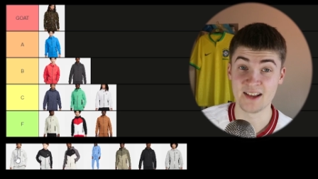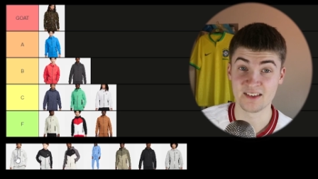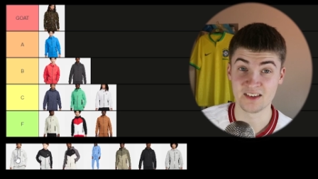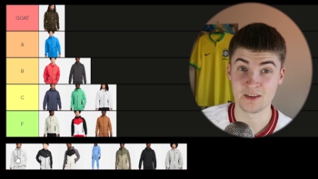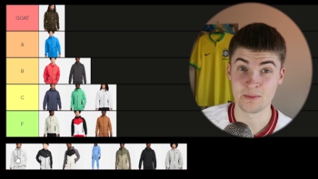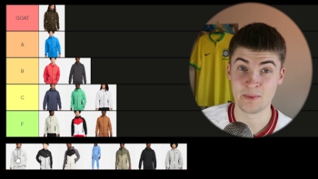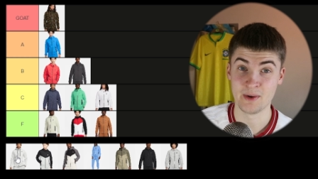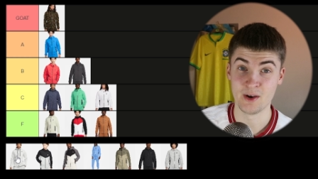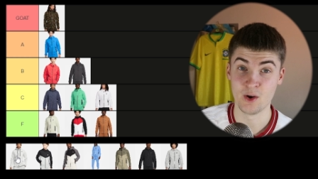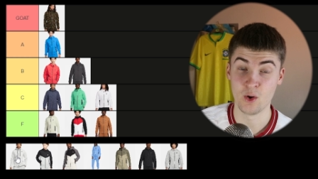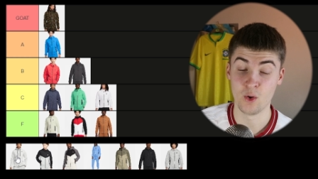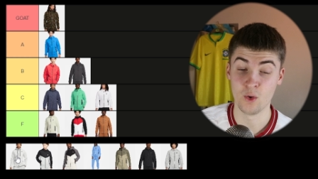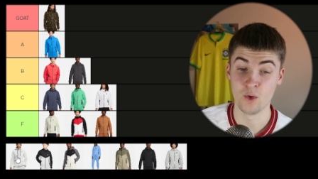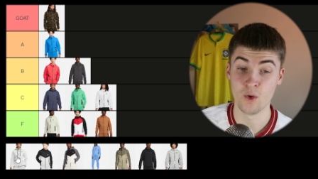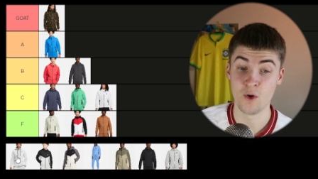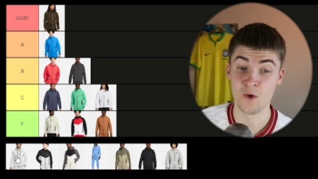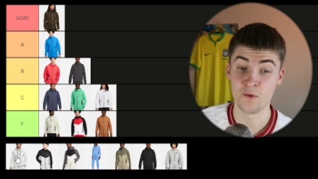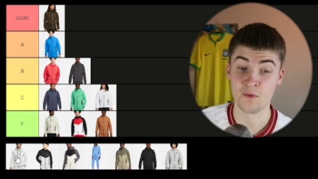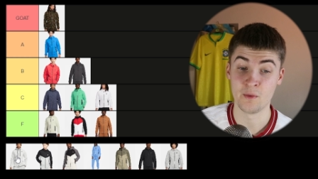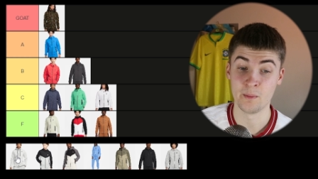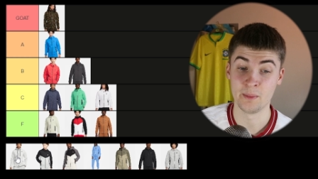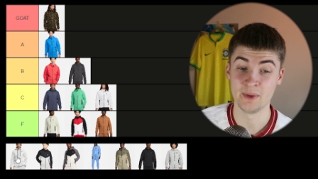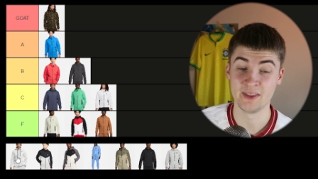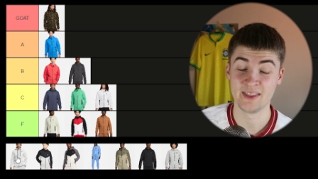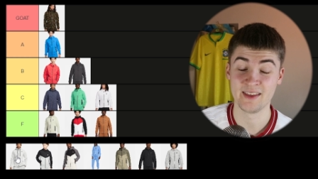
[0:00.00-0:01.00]
as it's been on
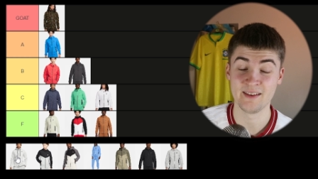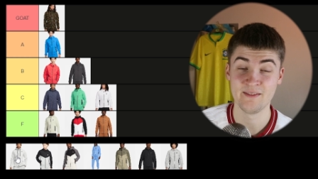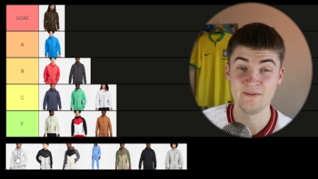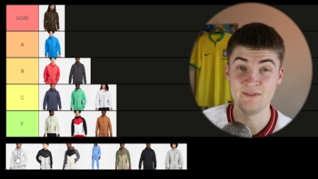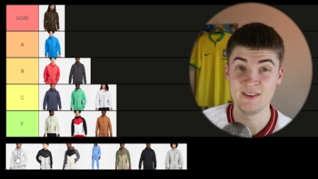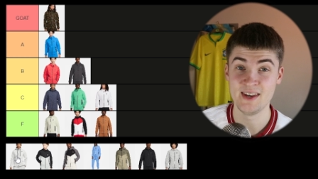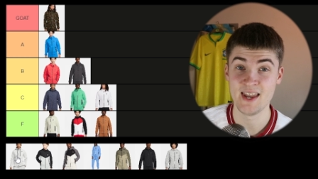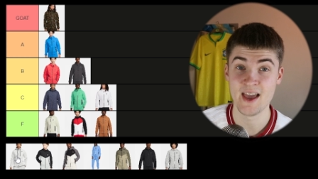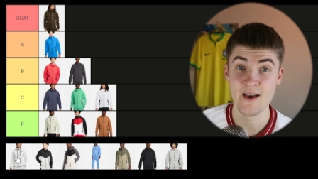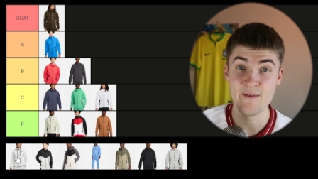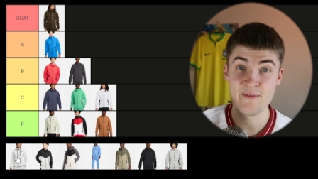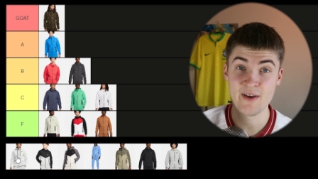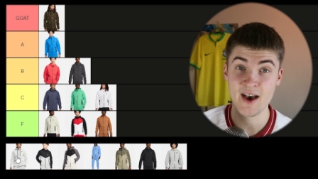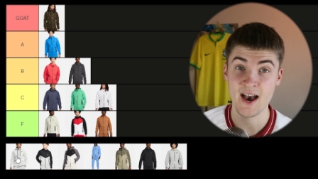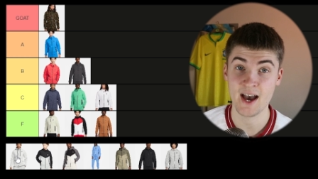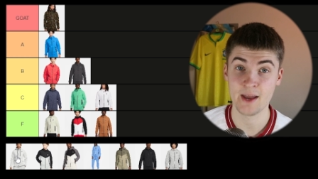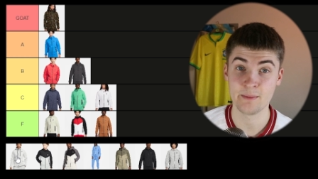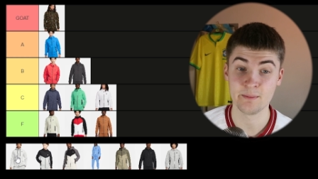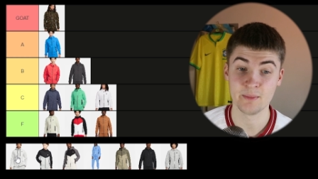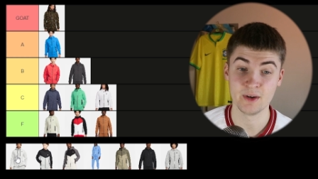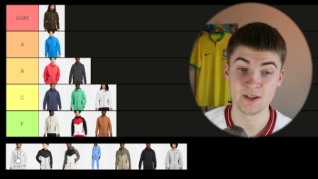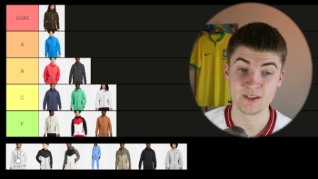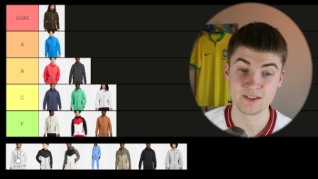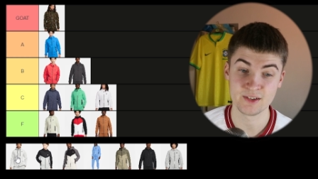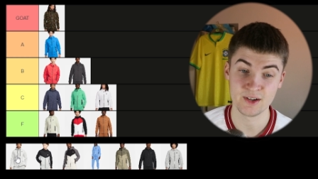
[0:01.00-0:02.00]
offer, but they've never
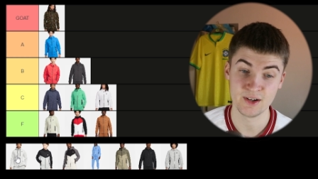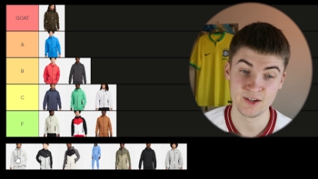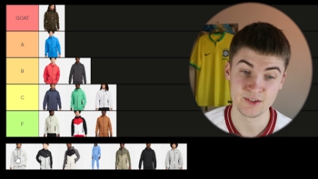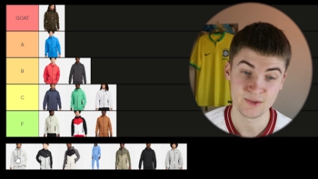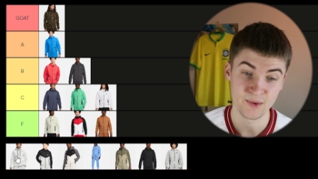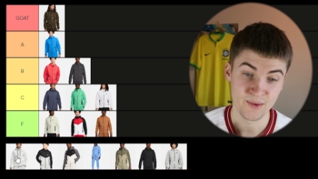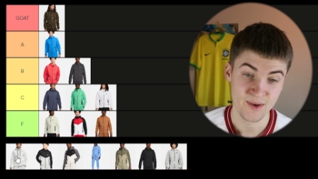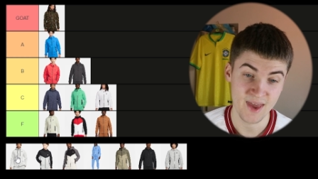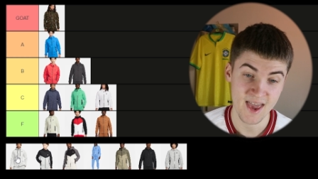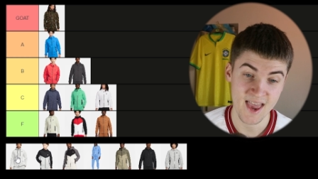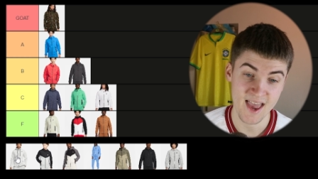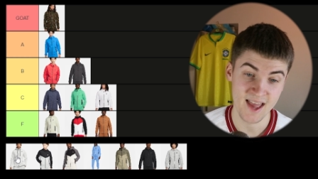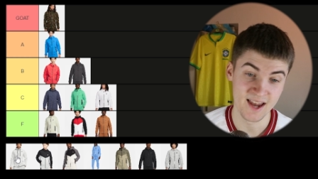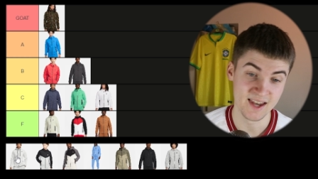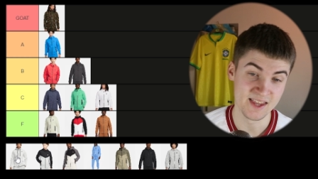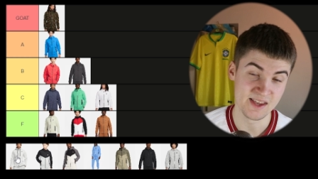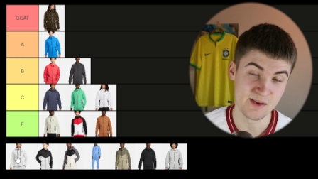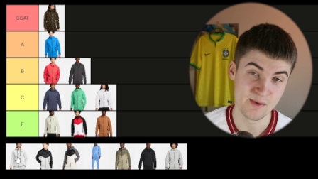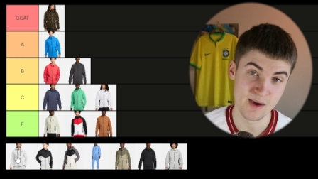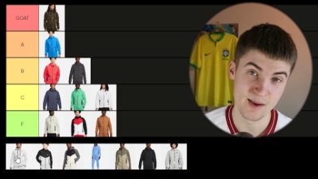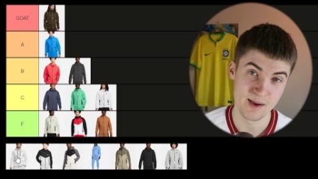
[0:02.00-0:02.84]
had my size on any